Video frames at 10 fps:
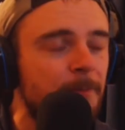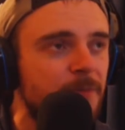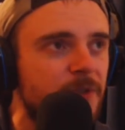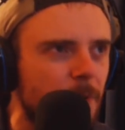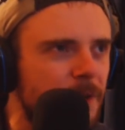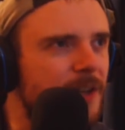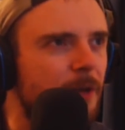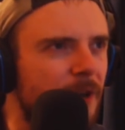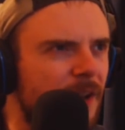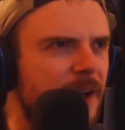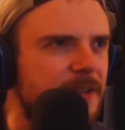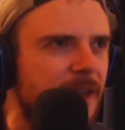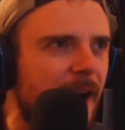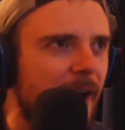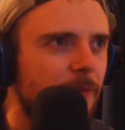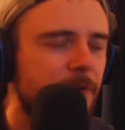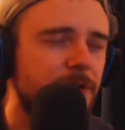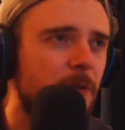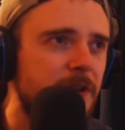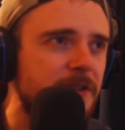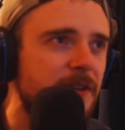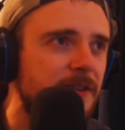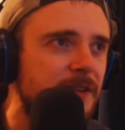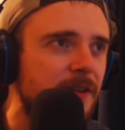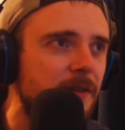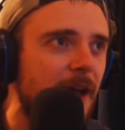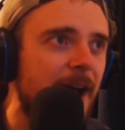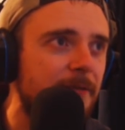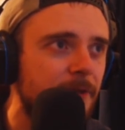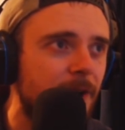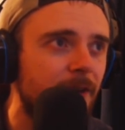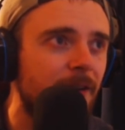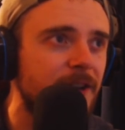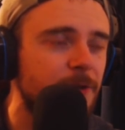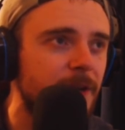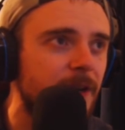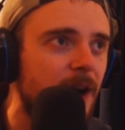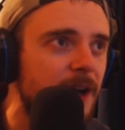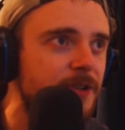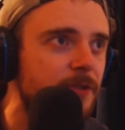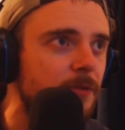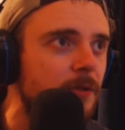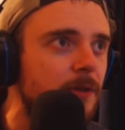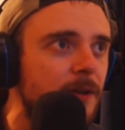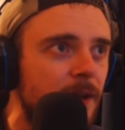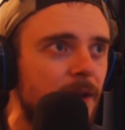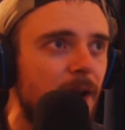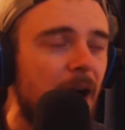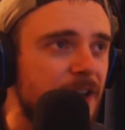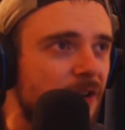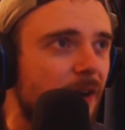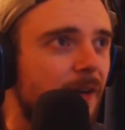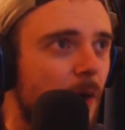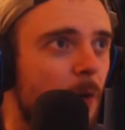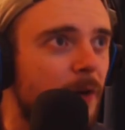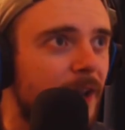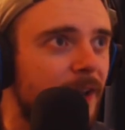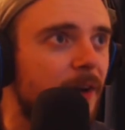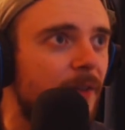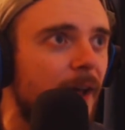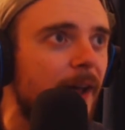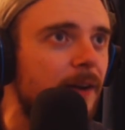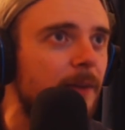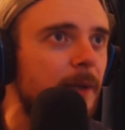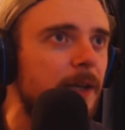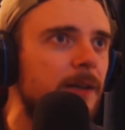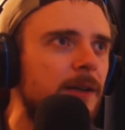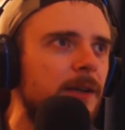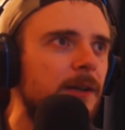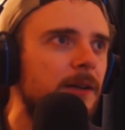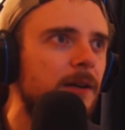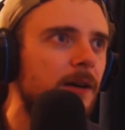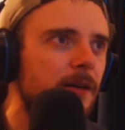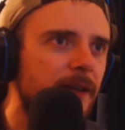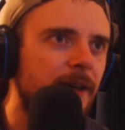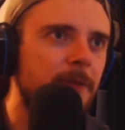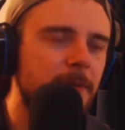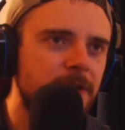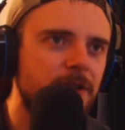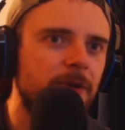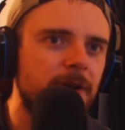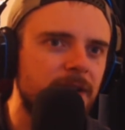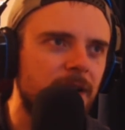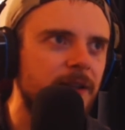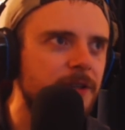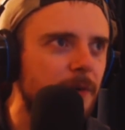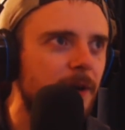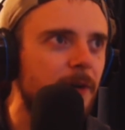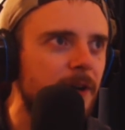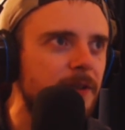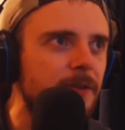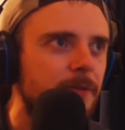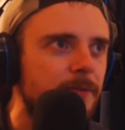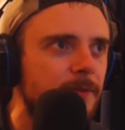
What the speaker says: So once I realized that, which wasn't until after I graduated high school, I started honing in on that. I'm like, okay, maybe storytelling is what I want to do.